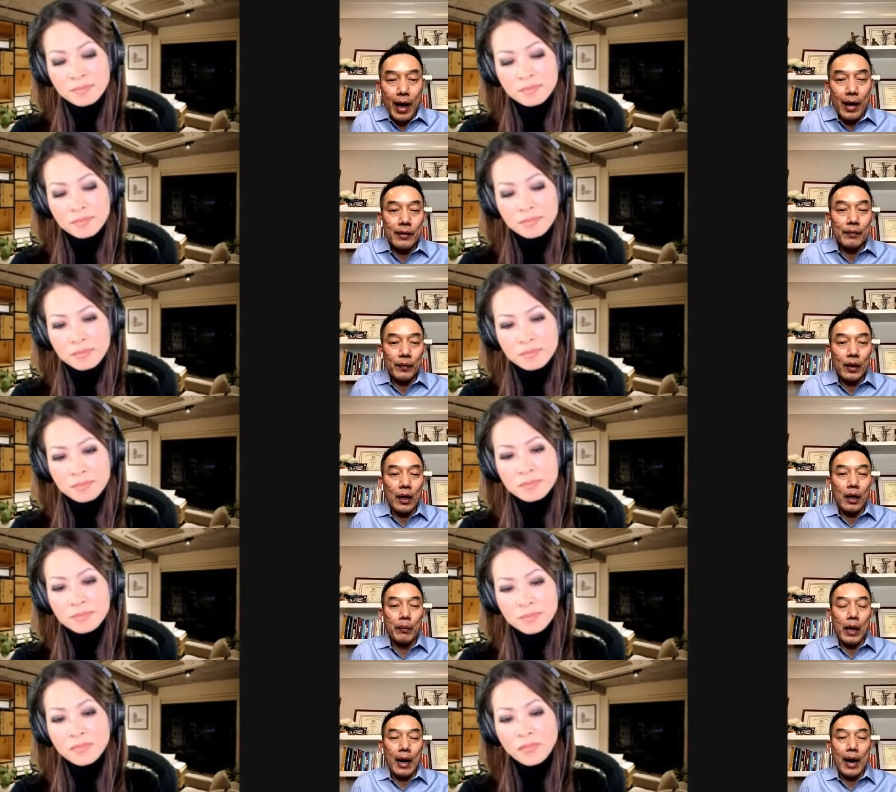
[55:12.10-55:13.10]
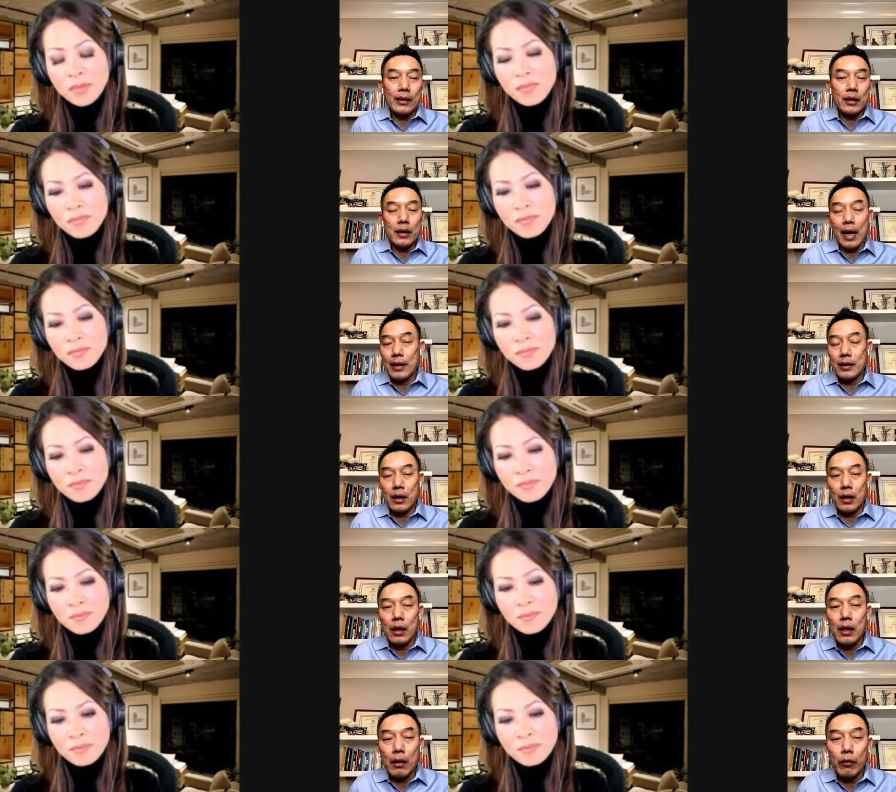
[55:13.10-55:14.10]
Speaker 1: that um, as a as
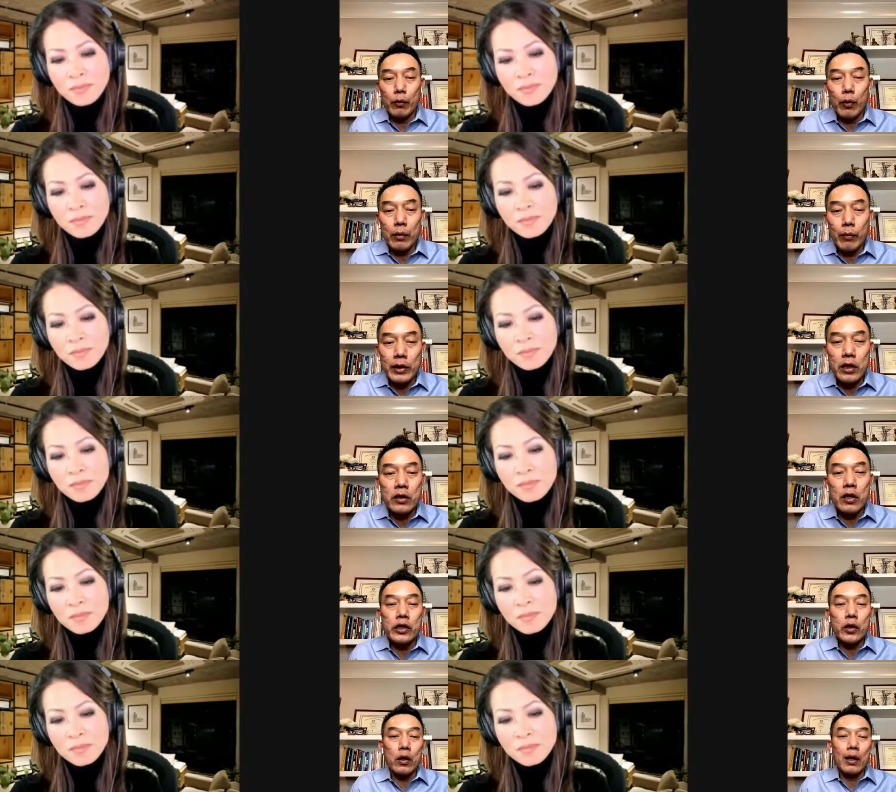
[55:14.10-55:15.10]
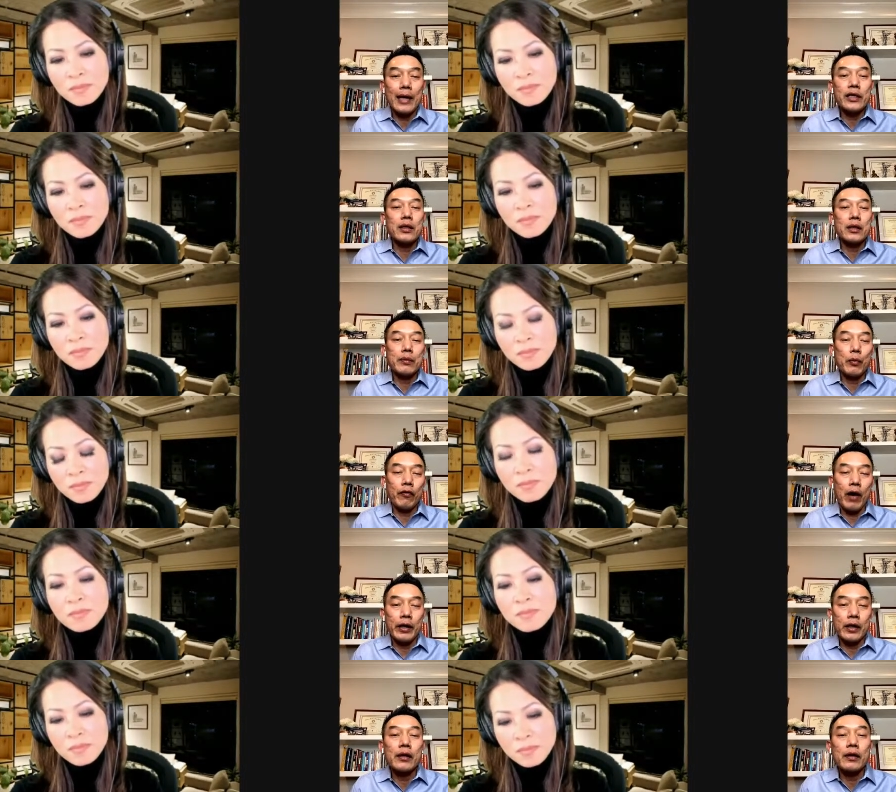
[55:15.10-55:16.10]
a, a, registered nurse or a licensed
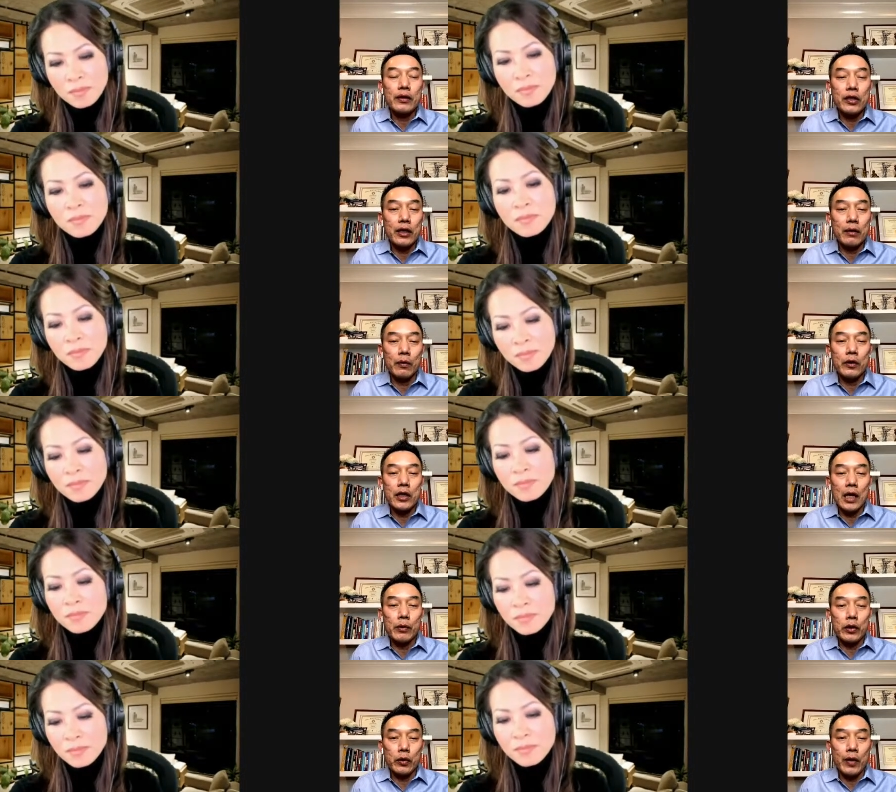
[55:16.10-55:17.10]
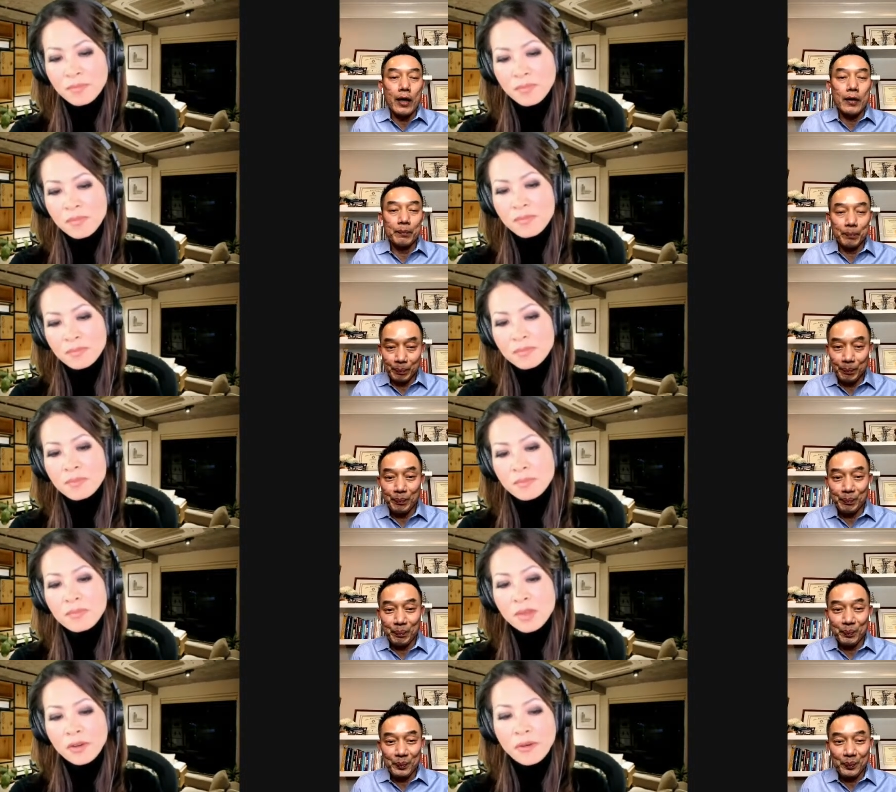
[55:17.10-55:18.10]
provider. So you can mm -hmm. able to do that.
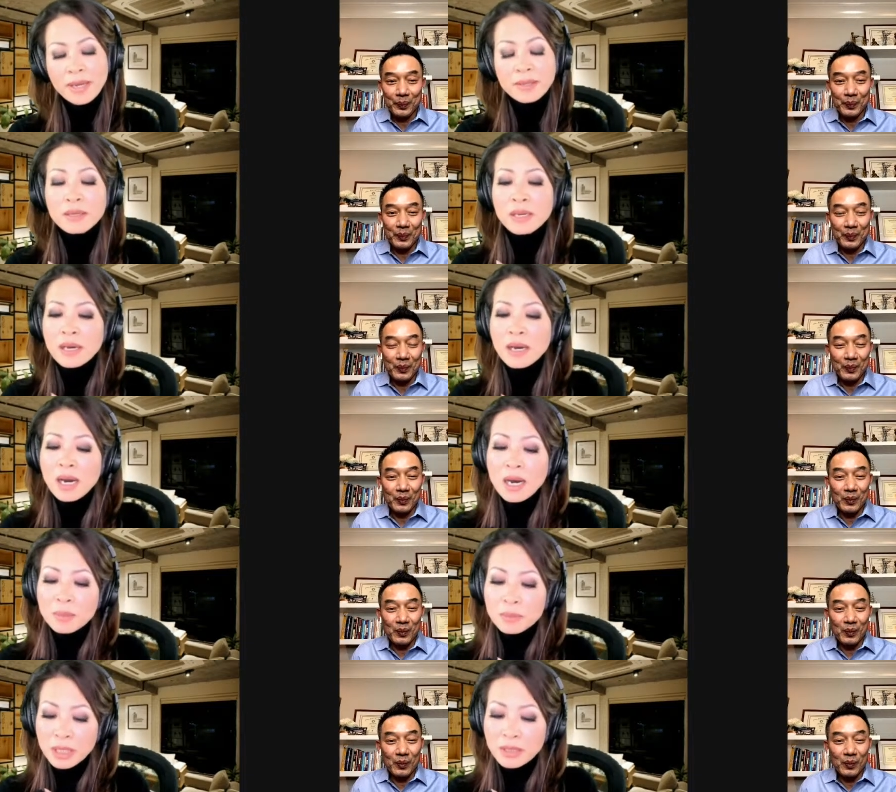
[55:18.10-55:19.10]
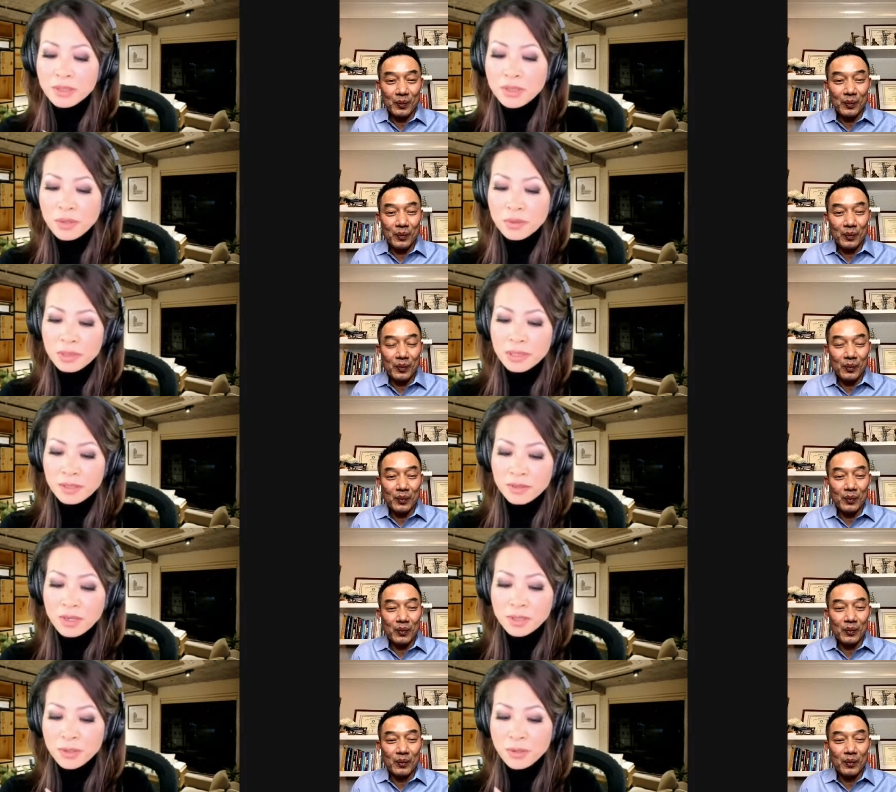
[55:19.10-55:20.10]
Speaker 2: Great. Um, and so it's
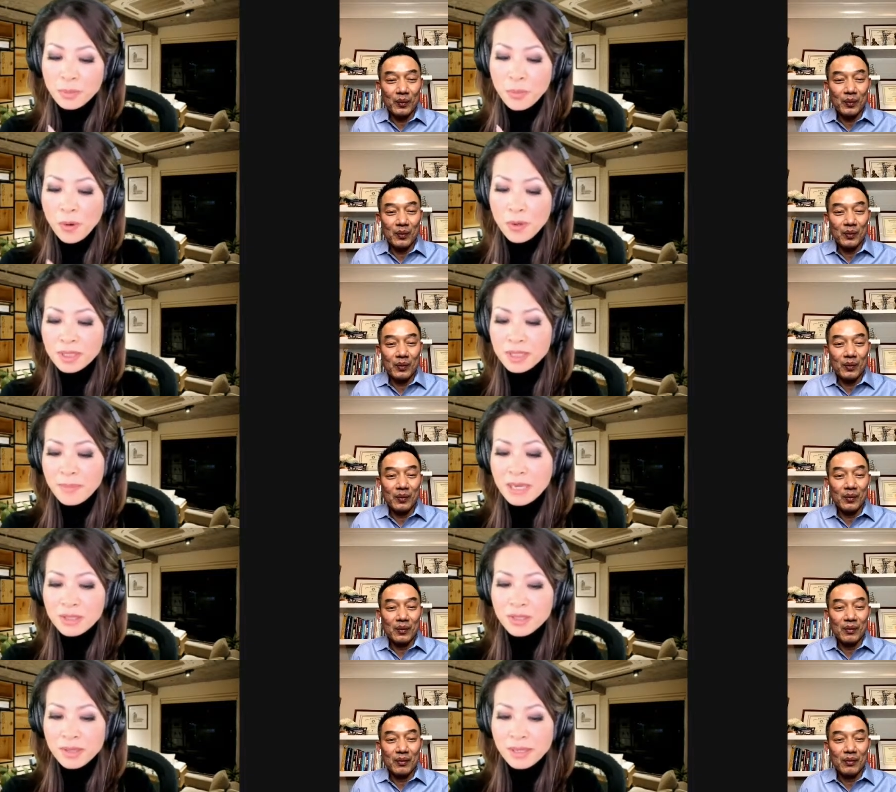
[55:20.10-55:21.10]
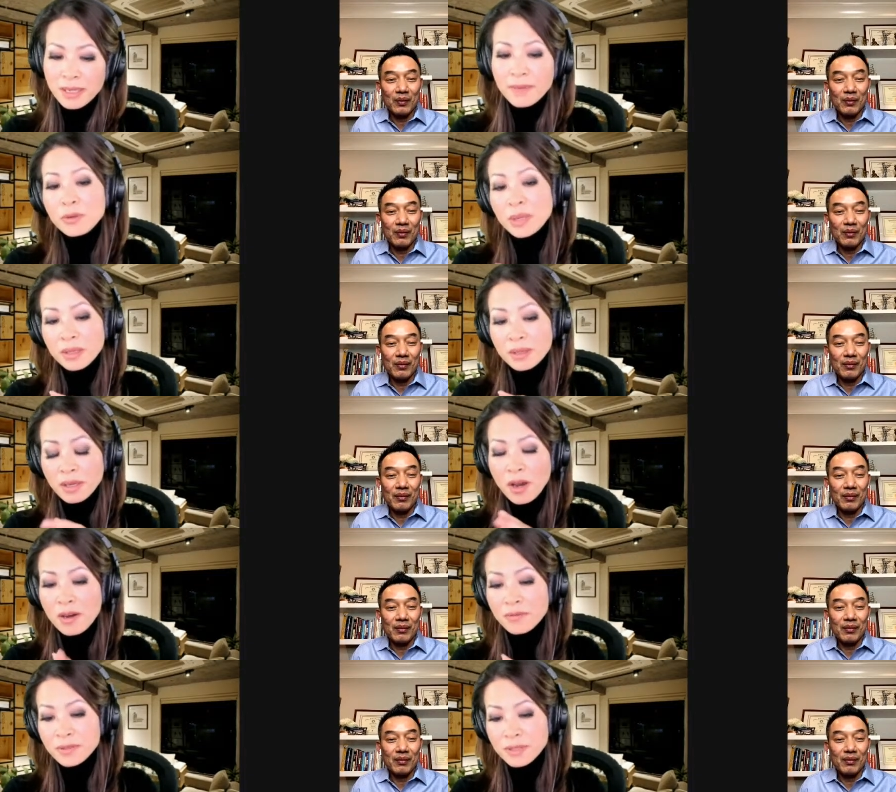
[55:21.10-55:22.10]
also important to mention that everyone in the
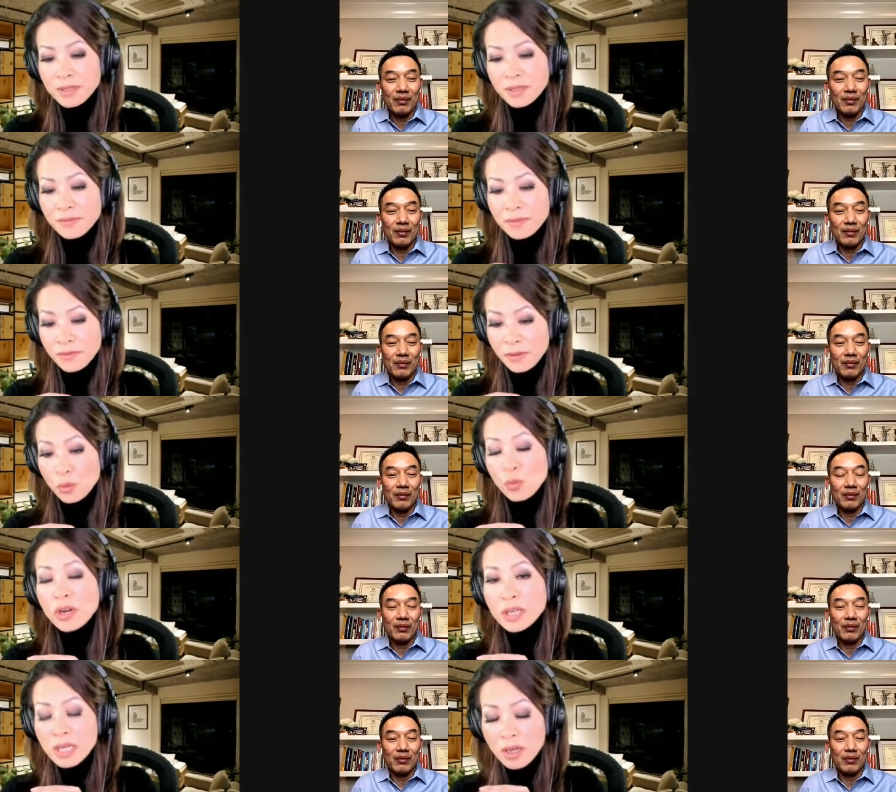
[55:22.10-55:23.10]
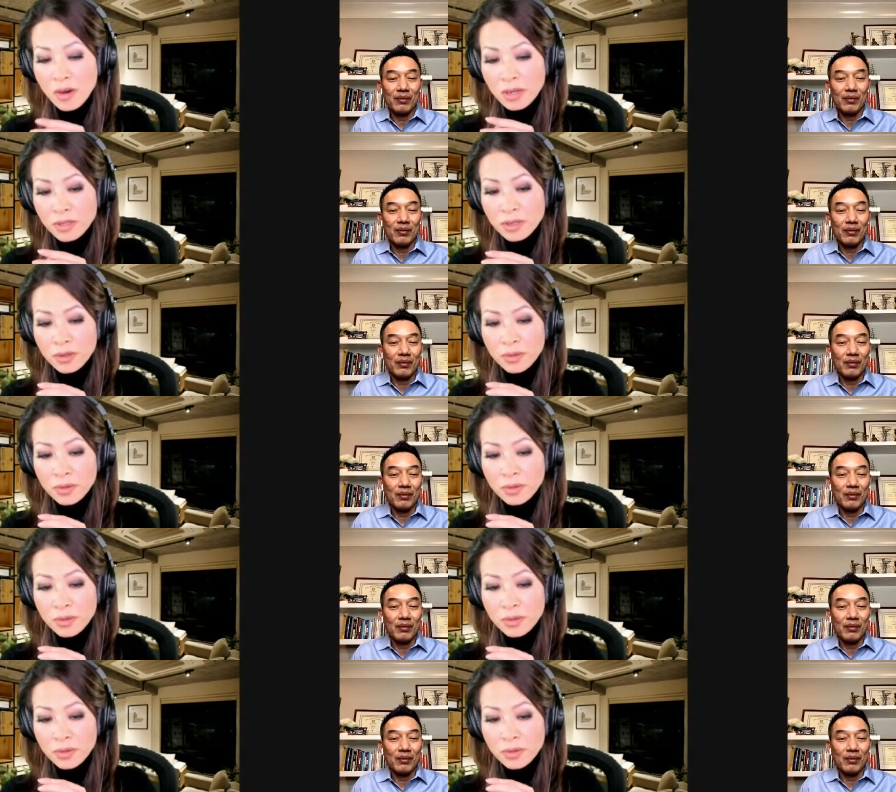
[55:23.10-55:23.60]
office, if, if they're working on you,